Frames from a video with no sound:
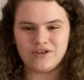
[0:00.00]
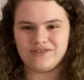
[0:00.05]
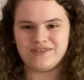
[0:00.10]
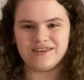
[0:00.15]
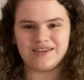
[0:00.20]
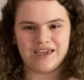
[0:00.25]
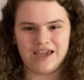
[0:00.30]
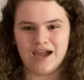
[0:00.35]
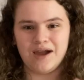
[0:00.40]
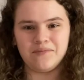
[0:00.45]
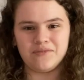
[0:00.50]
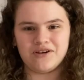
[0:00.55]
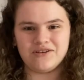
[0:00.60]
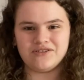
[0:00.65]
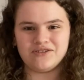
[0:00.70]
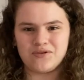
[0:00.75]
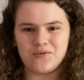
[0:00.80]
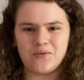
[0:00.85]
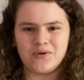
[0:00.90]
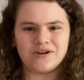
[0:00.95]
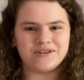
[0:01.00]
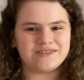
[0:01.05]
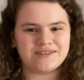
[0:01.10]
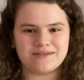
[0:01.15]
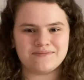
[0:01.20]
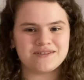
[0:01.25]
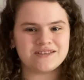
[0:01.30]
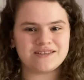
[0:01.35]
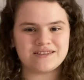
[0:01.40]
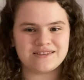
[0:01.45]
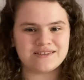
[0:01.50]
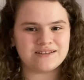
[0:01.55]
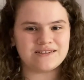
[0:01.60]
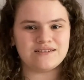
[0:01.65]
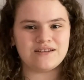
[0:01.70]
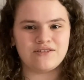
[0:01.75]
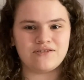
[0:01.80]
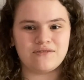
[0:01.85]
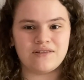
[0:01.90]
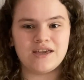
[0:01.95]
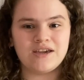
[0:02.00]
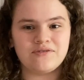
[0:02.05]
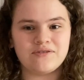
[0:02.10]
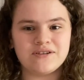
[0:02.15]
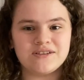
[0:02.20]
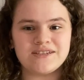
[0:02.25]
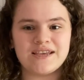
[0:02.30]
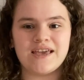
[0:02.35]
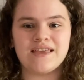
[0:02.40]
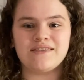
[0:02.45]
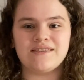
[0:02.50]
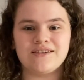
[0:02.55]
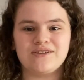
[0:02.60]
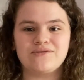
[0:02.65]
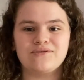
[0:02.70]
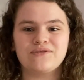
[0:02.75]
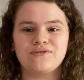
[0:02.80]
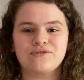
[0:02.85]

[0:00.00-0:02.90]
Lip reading: the camera towards something that's in another language and the Google